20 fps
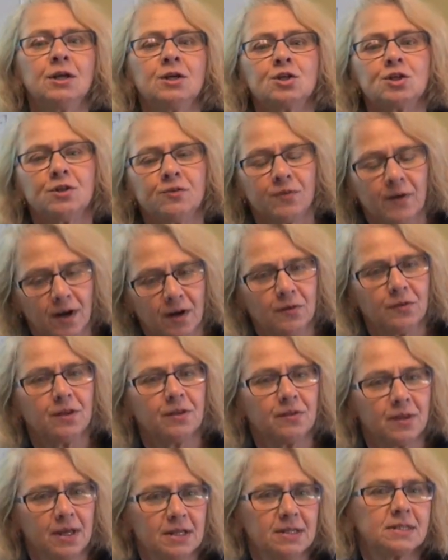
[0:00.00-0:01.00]
she found
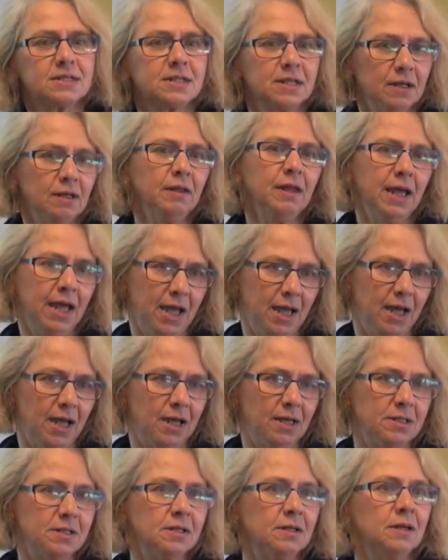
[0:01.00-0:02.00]
that they still
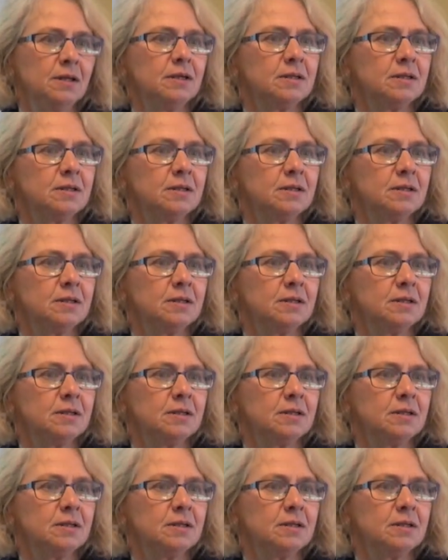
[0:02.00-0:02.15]
had